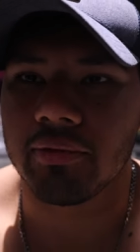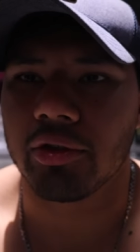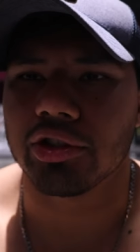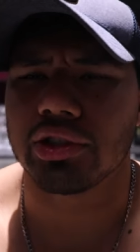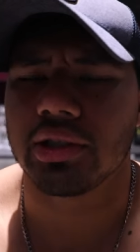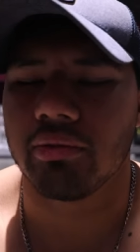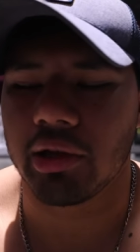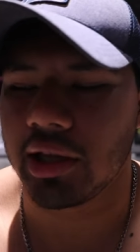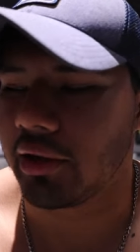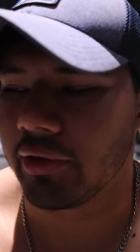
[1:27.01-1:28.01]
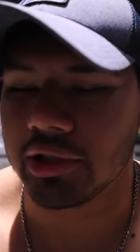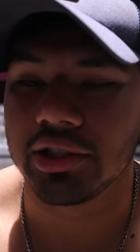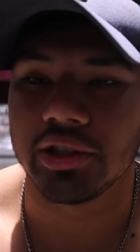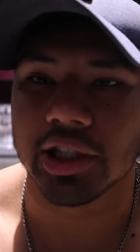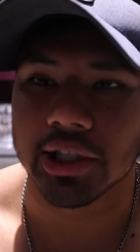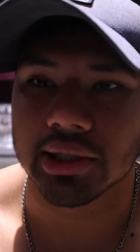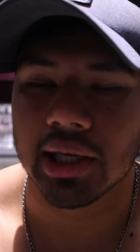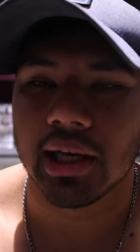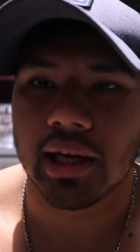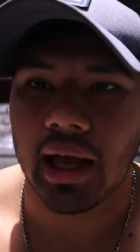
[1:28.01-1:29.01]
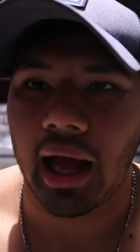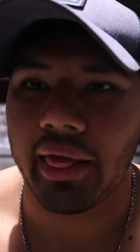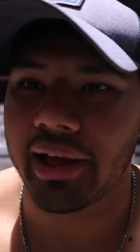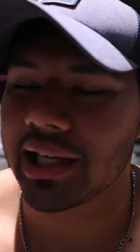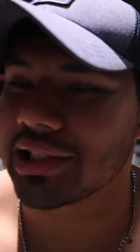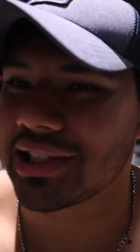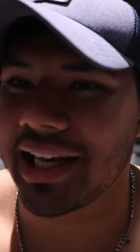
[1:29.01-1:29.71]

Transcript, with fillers: First, within the first two years, I think I just